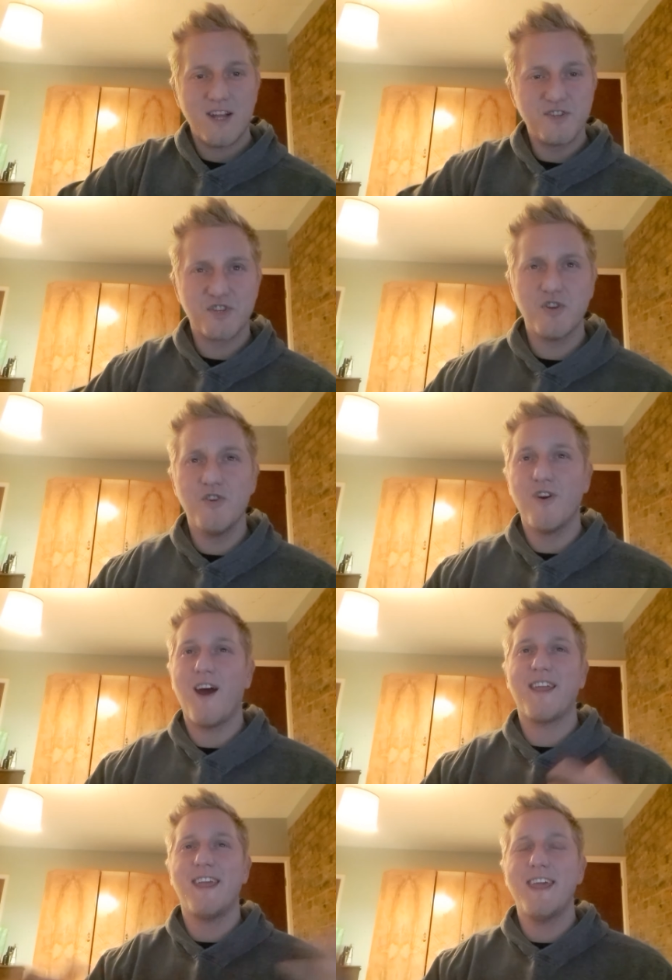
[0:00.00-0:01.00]
And sure,
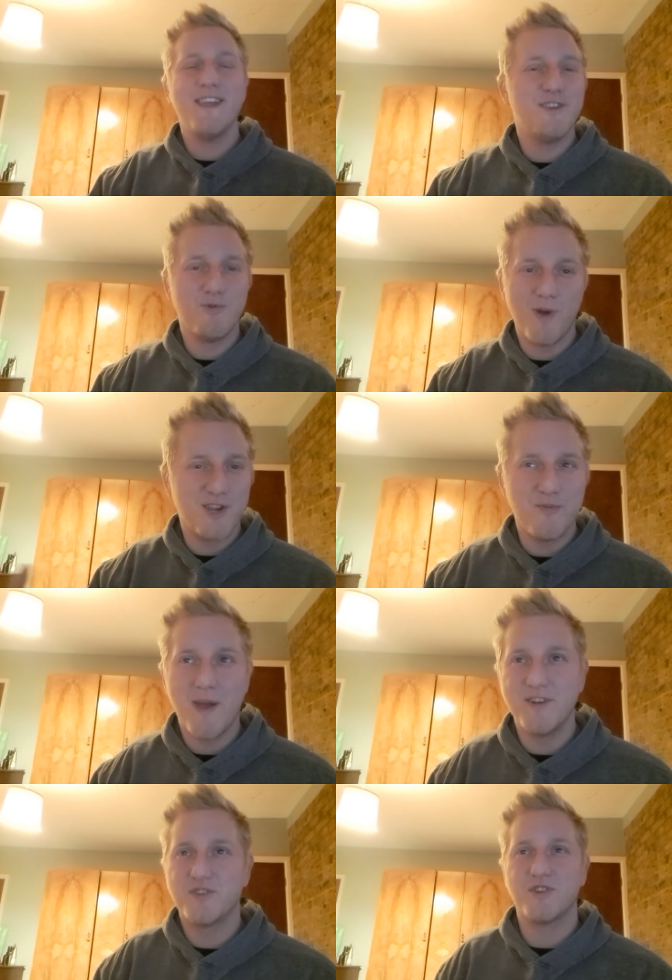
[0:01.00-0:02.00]
I hear you when you
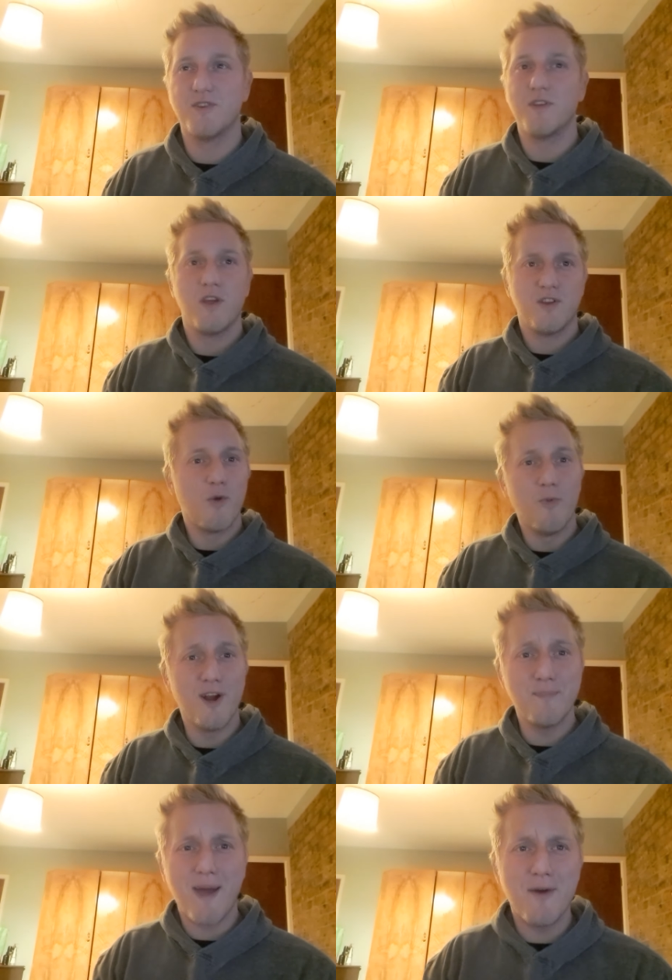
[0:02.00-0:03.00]
mention, you know,
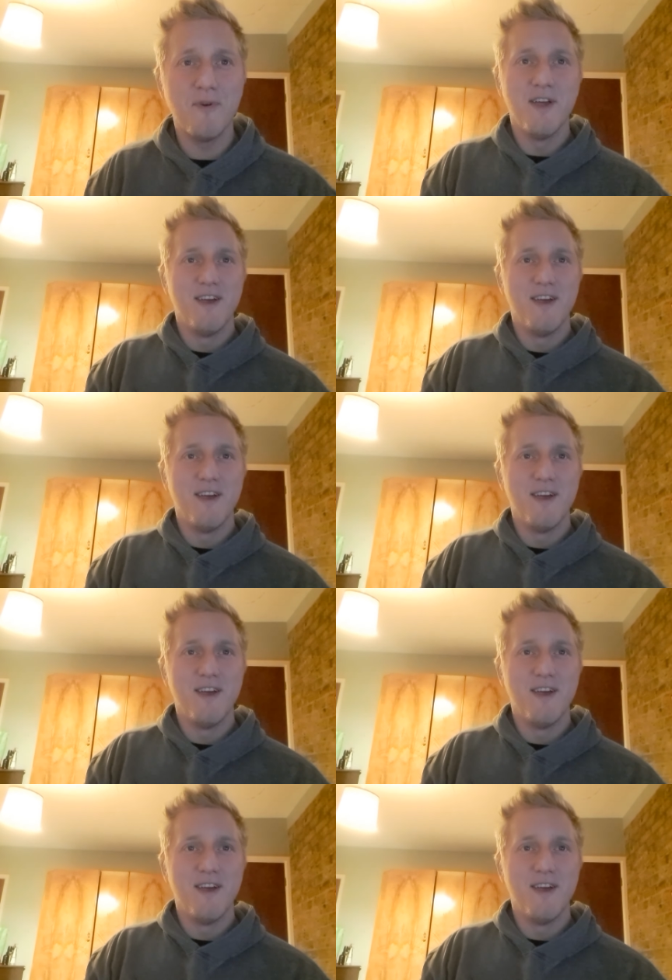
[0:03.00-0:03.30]
what about